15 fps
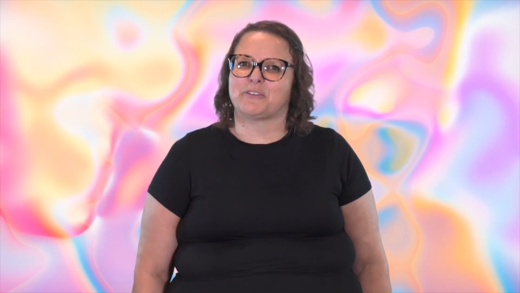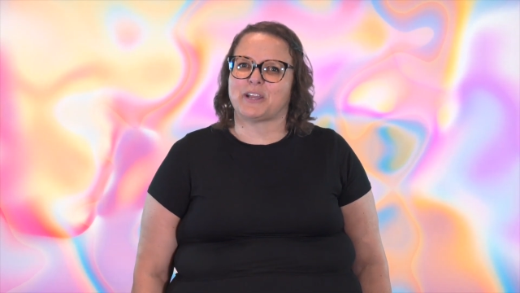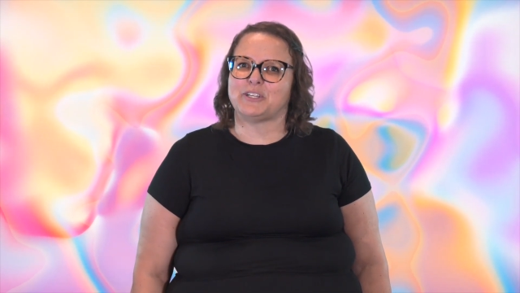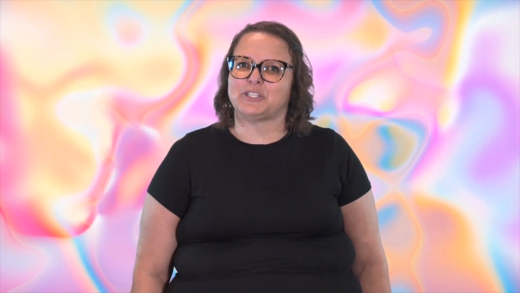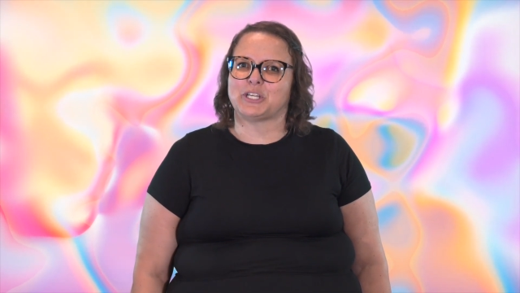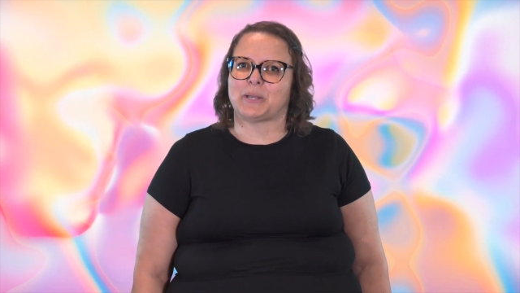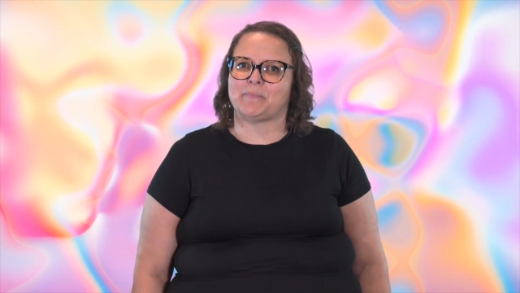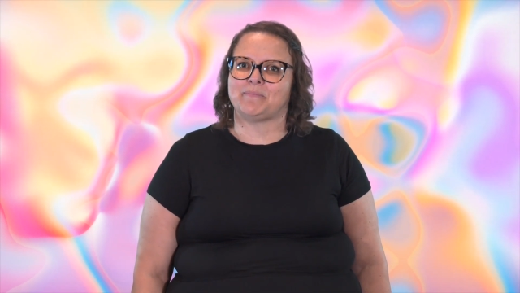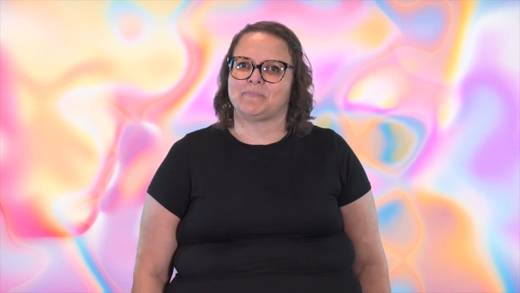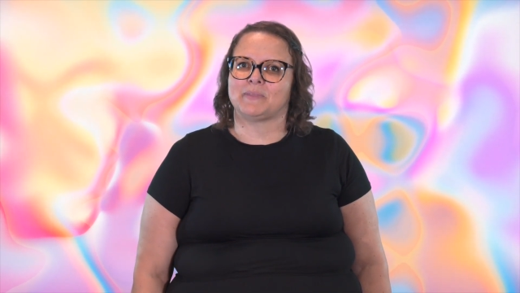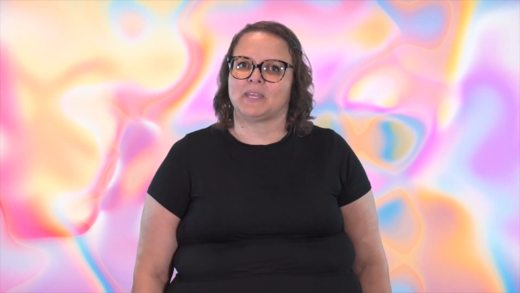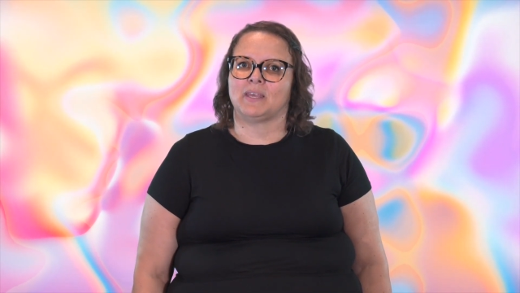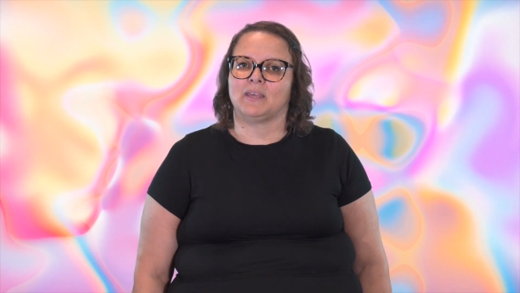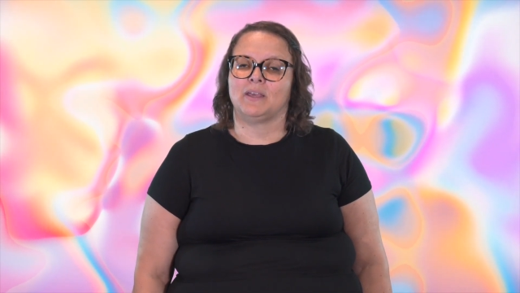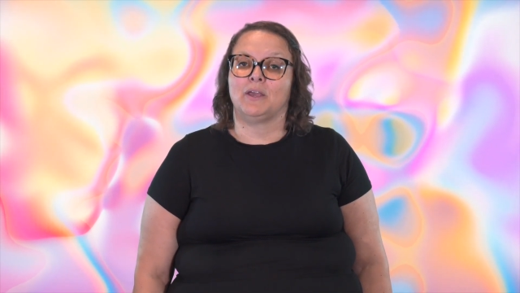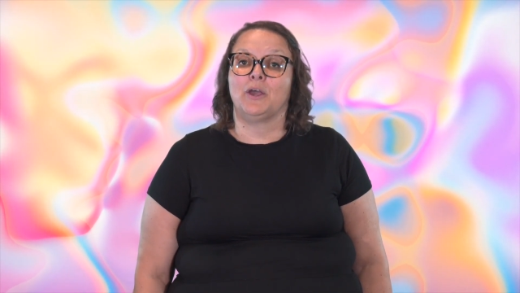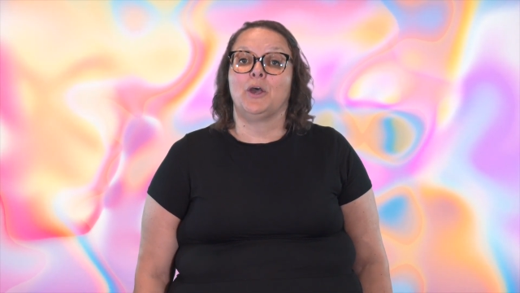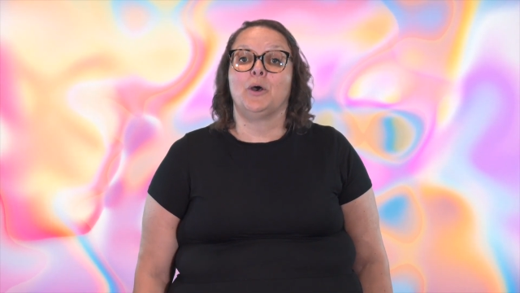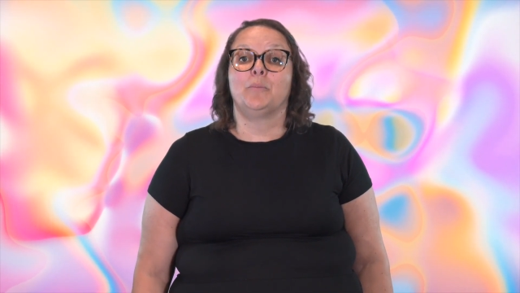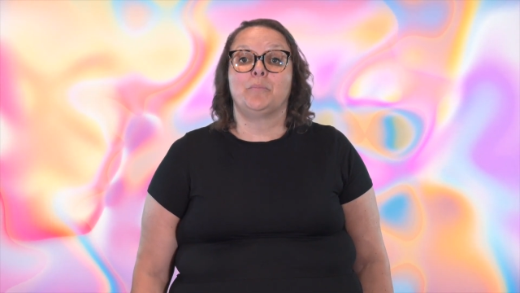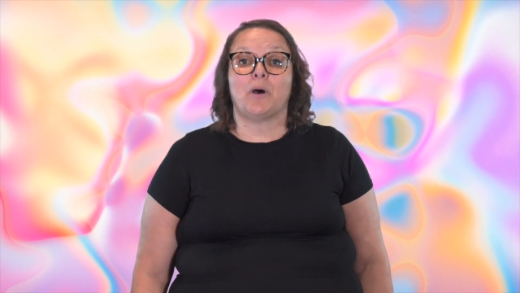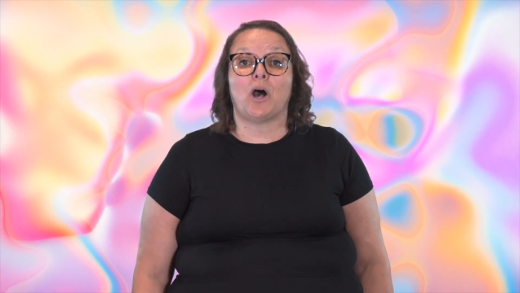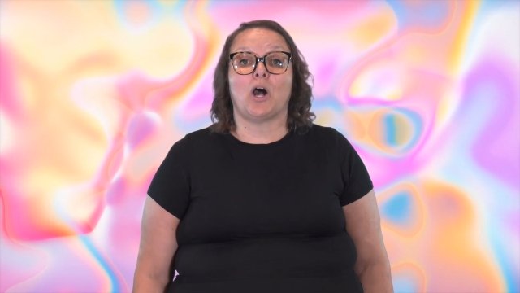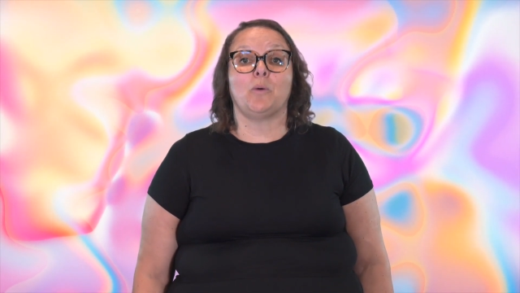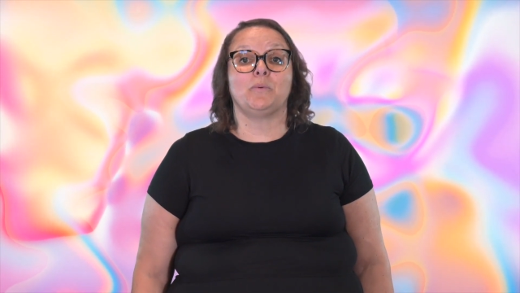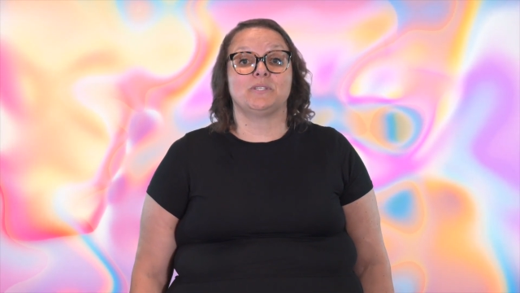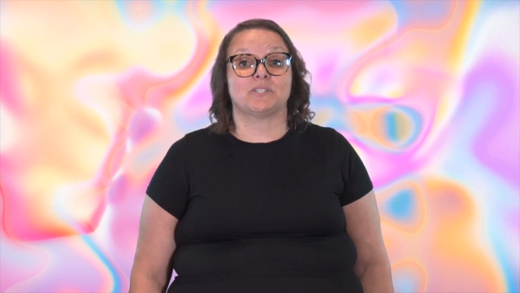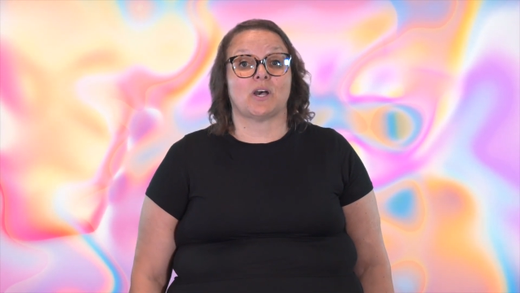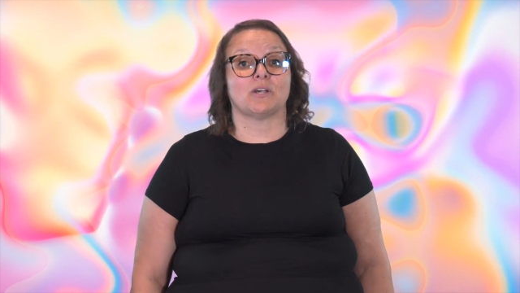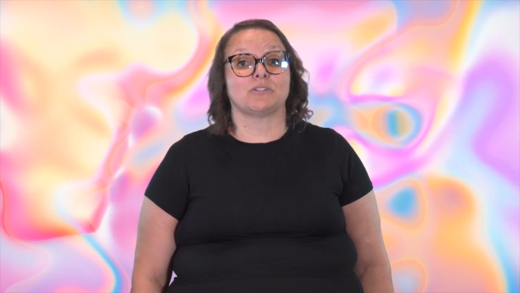friendship. Paul
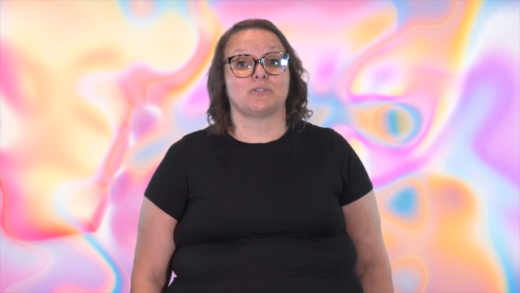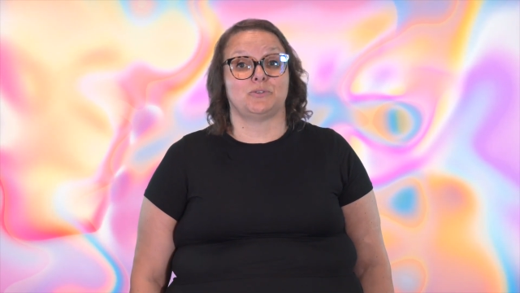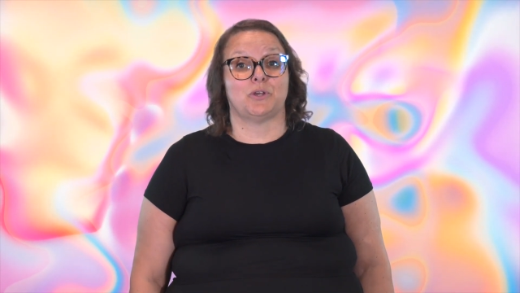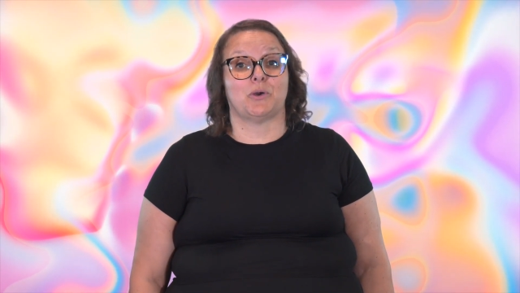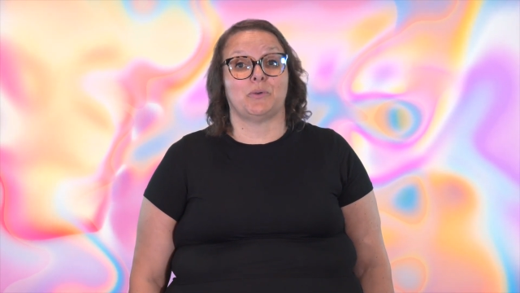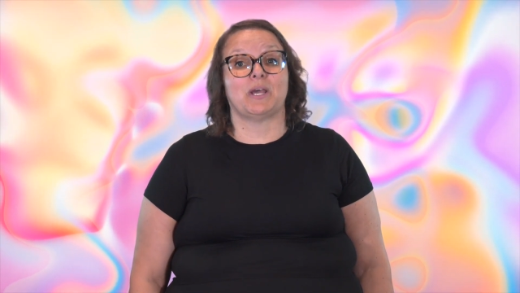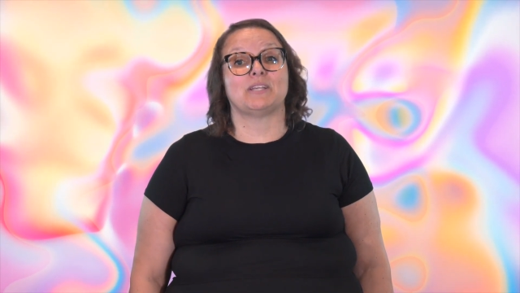was also known